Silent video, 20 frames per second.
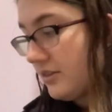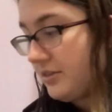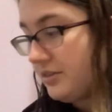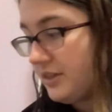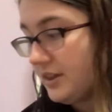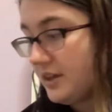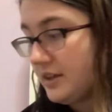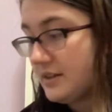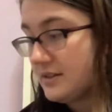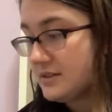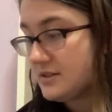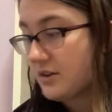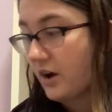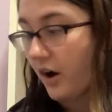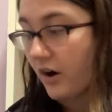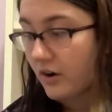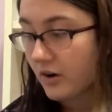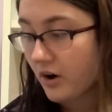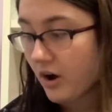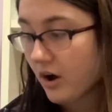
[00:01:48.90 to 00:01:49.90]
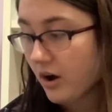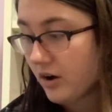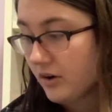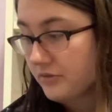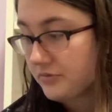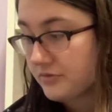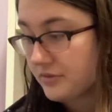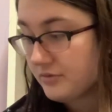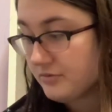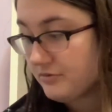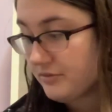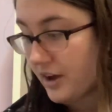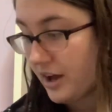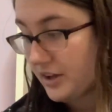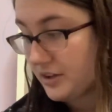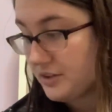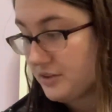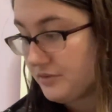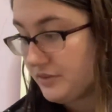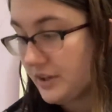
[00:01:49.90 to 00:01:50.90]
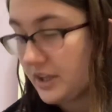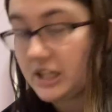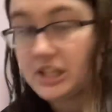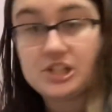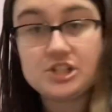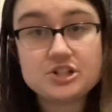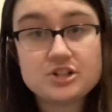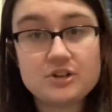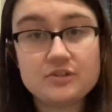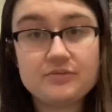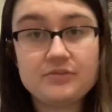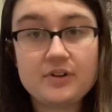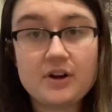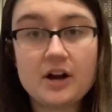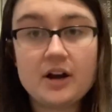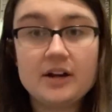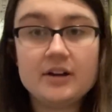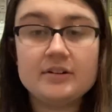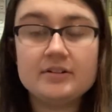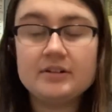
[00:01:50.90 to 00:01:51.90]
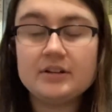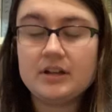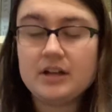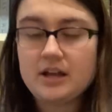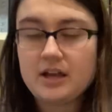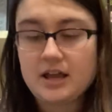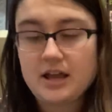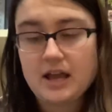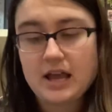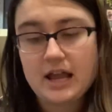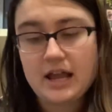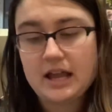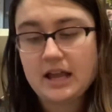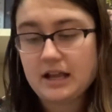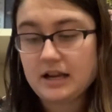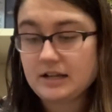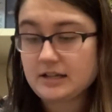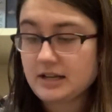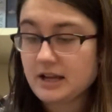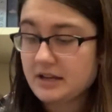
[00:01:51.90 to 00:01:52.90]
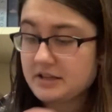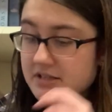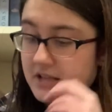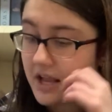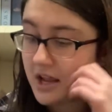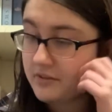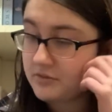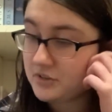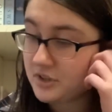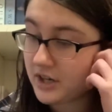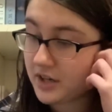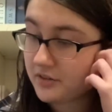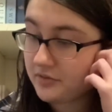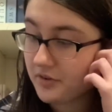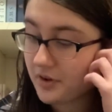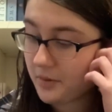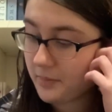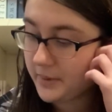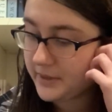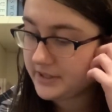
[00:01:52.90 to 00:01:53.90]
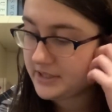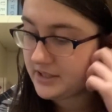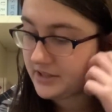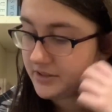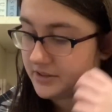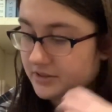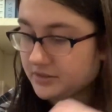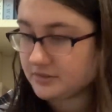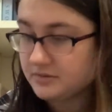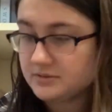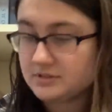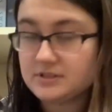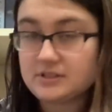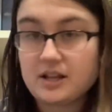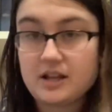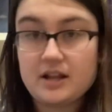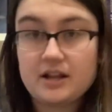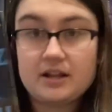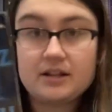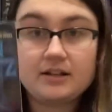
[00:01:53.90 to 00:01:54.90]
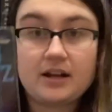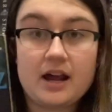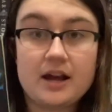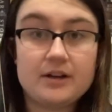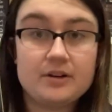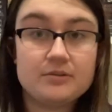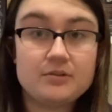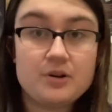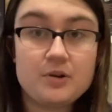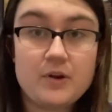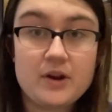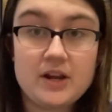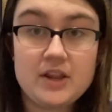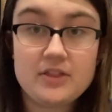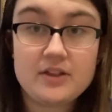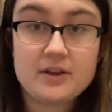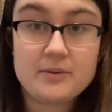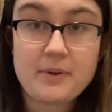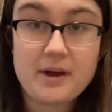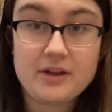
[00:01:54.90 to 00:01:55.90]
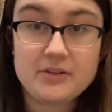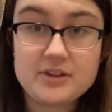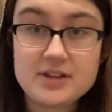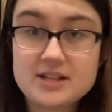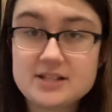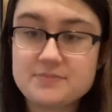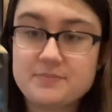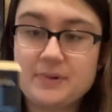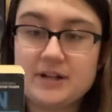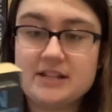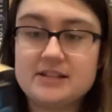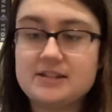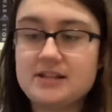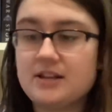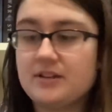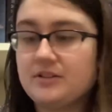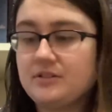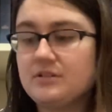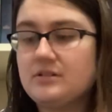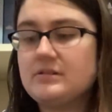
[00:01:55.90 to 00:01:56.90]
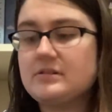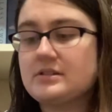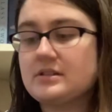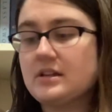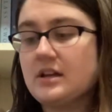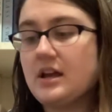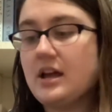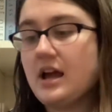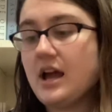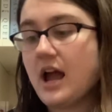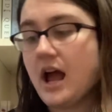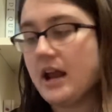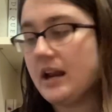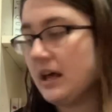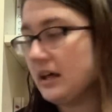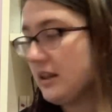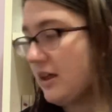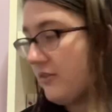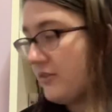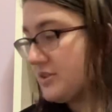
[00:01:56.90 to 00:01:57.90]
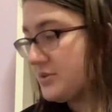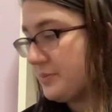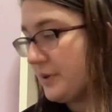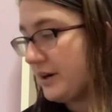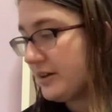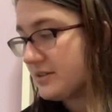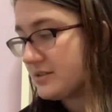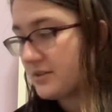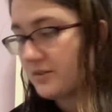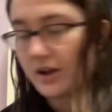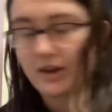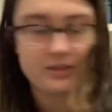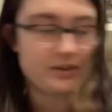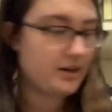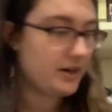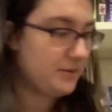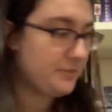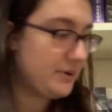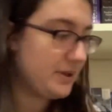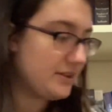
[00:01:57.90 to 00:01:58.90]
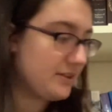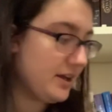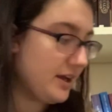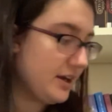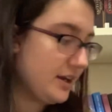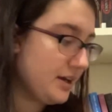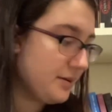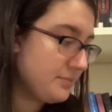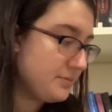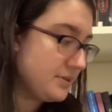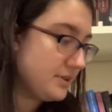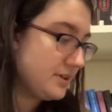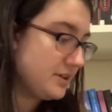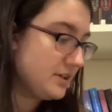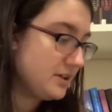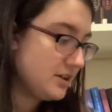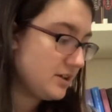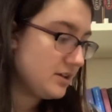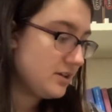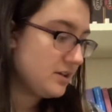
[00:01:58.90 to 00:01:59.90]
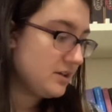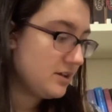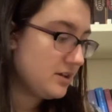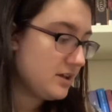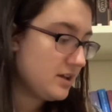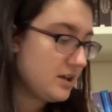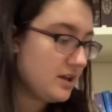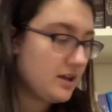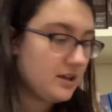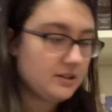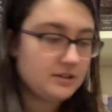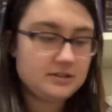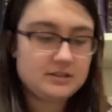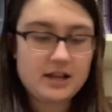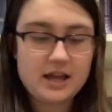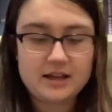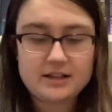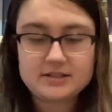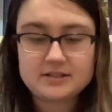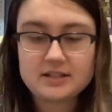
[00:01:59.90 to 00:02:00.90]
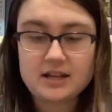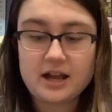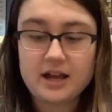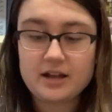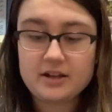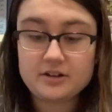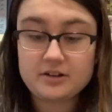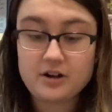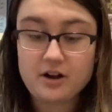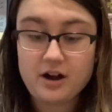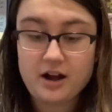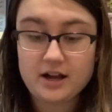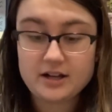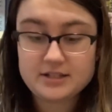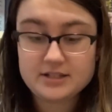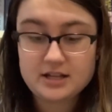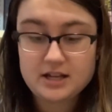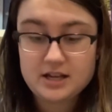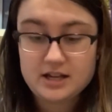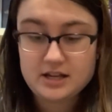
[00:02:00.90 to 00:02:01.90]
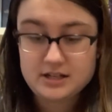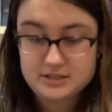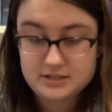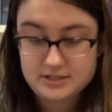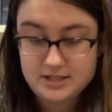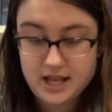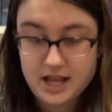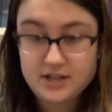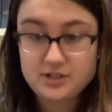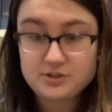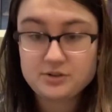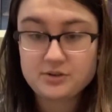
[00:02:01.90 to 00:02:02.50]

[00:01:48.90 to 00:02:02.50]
these are all from Value Village so far. And next I have Dark Fall by Dean Koontz, and I don't know anything about this, but it's Dean Koontz, and I love his books, so I thought I'd pick that up. Next I got Dead